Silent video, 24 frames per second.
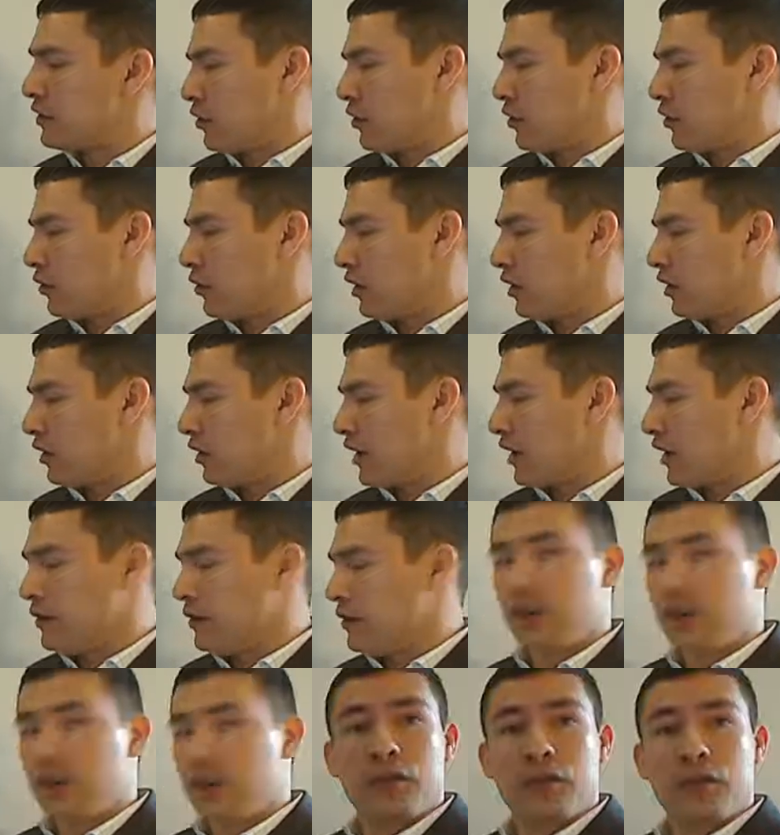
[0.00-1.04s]
or
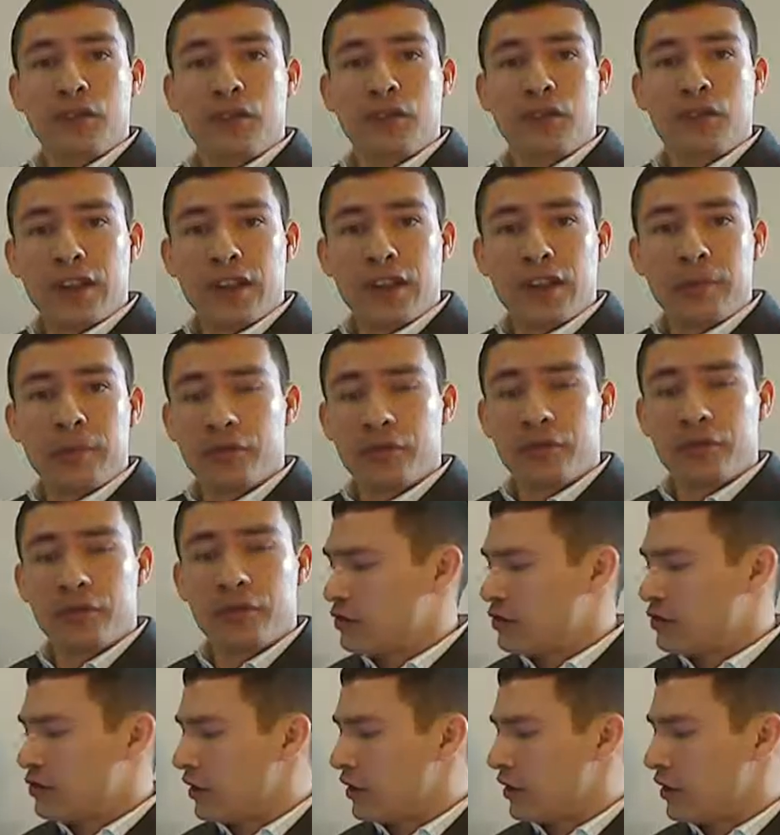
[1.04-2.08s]
currently Prince
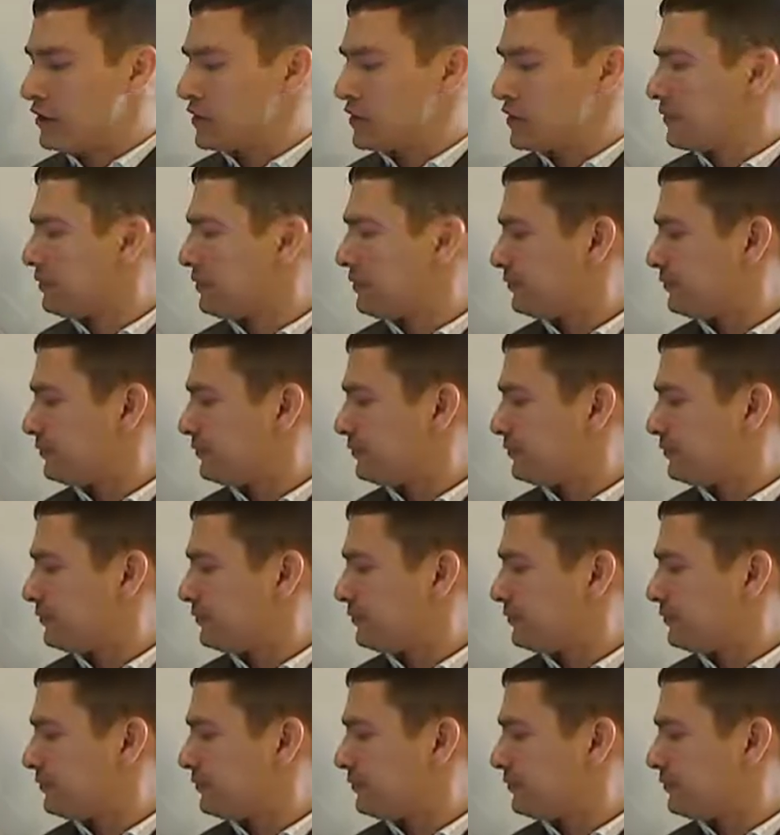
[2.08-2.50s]
Charles.